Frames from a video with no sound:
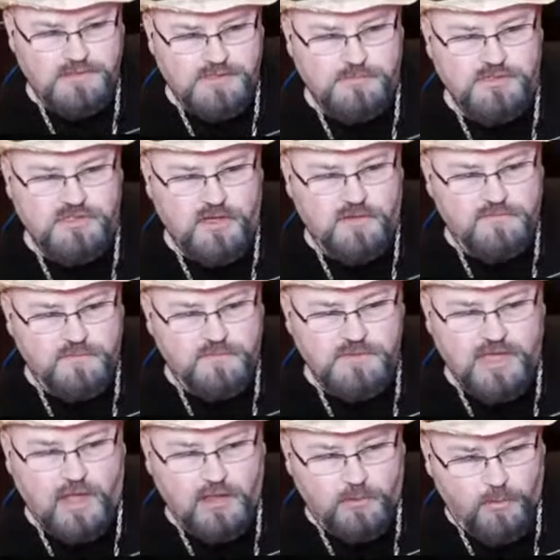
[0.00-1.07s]
some stuff from
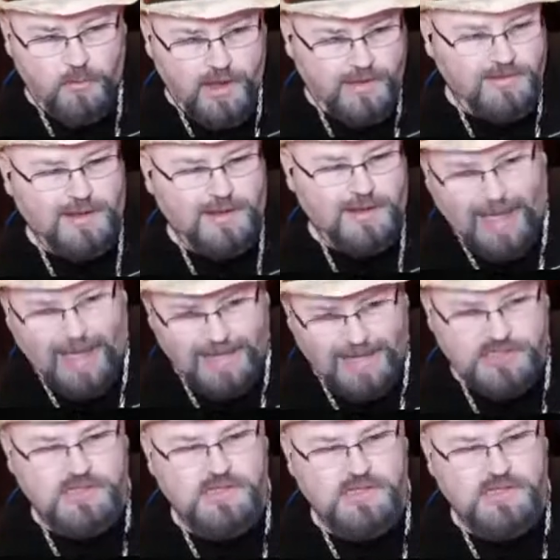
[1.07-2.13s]
Scallywag, like
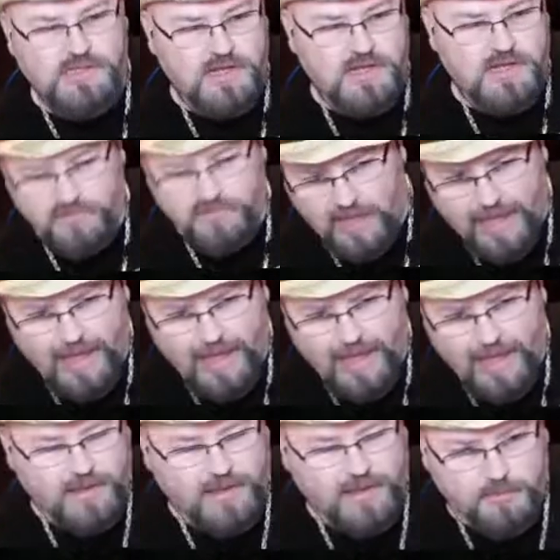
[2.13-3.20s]
patches and a
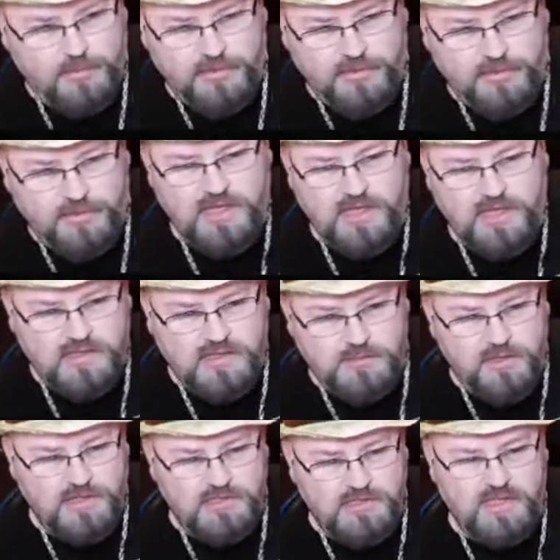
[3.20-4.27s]
flag and a couple things like that,
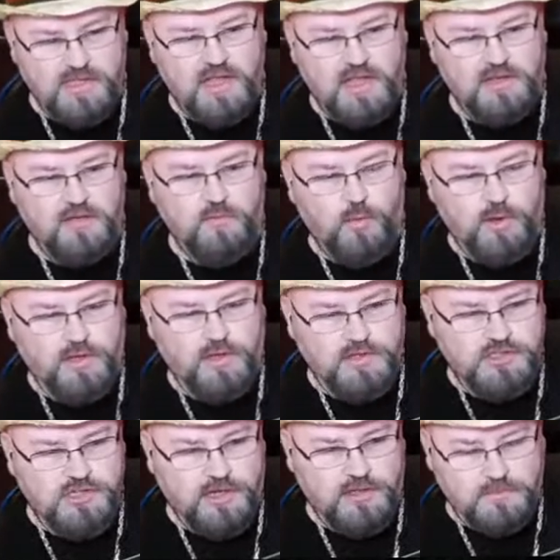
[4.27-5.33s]
some things like that to give away on
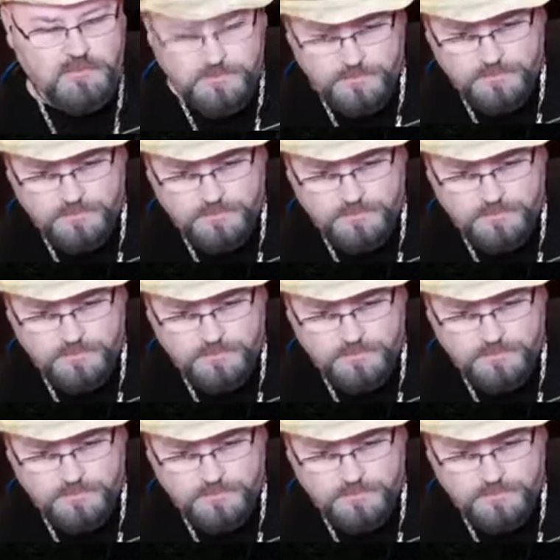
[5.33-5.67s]
the channel.